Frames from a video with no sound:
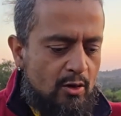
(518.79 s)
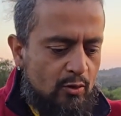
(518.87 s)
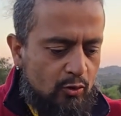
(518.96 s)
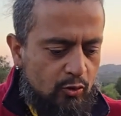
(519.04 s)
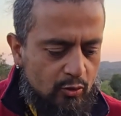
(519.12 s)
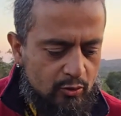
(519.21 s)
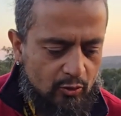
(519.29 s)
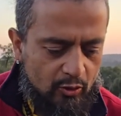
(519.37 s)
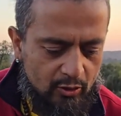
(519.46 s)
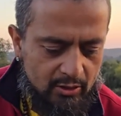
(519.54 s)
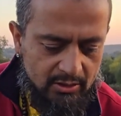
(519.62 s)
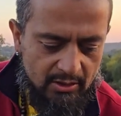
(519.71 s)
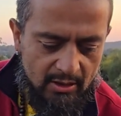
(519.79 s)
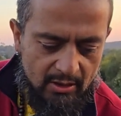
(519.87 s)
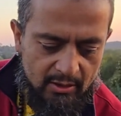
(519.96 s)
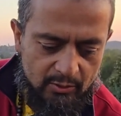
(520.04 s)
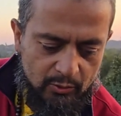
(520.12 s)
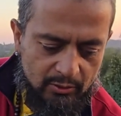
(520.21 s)
who goes
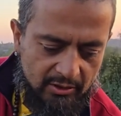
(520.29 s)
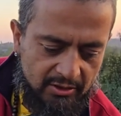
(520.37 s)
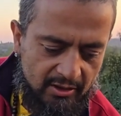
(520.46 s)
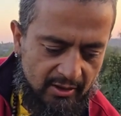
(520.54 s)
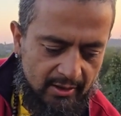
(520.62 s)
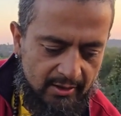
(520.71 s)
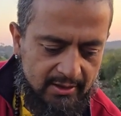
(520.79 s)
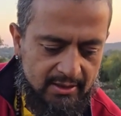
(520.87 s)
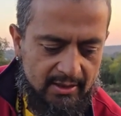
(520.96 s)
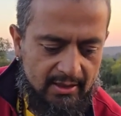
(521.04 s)
to the dirt